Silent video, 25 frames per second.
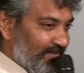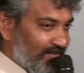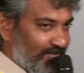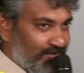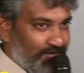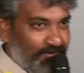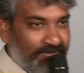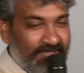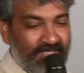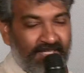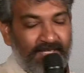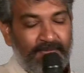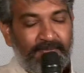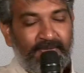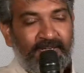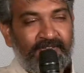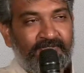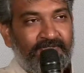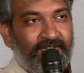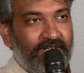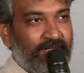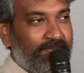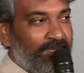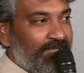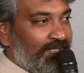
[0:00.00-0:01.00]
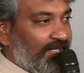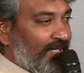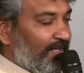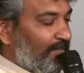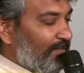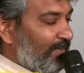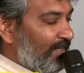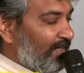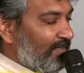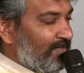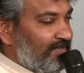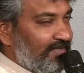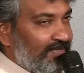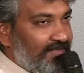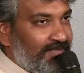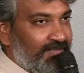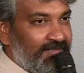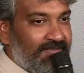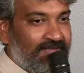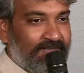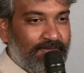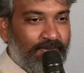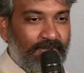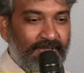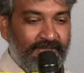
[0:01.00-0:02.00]
to see my film in IMAX, and
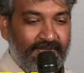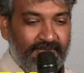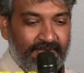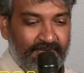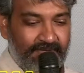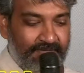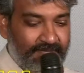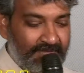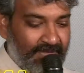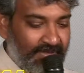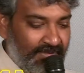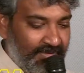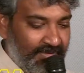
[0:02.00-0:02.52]
it's quite a